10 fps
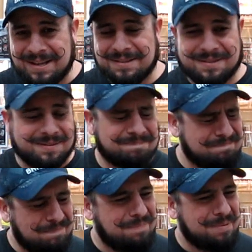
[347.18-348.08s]
It's
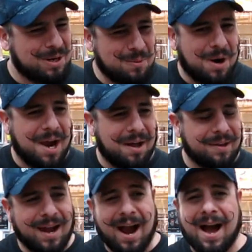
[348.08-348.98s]
pretty
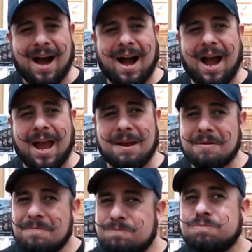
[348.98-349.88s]
wild.
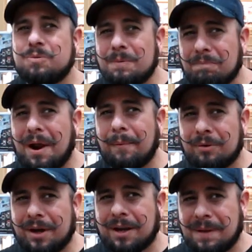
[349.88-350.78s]
I would
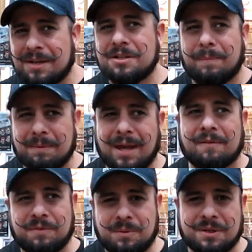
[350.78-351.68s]
probably recommend jumping
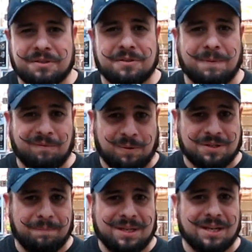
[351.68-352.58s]
back a few issues before
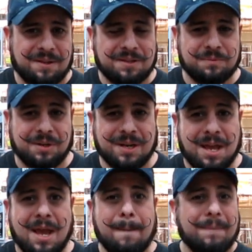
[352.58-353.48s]
jumping in on this one,
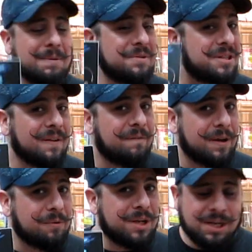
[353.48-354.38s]
but it was still a
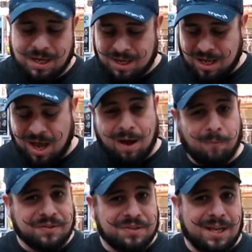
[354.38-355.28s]
fun read.
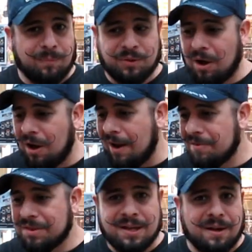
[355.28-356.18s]
Once again, with
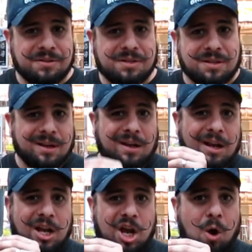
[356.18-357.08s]
everything else,
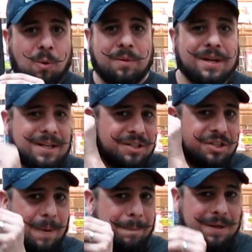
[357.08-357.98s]

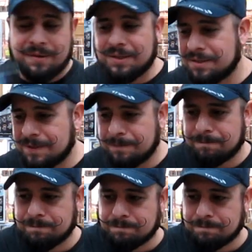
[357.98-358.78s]
jump in on this.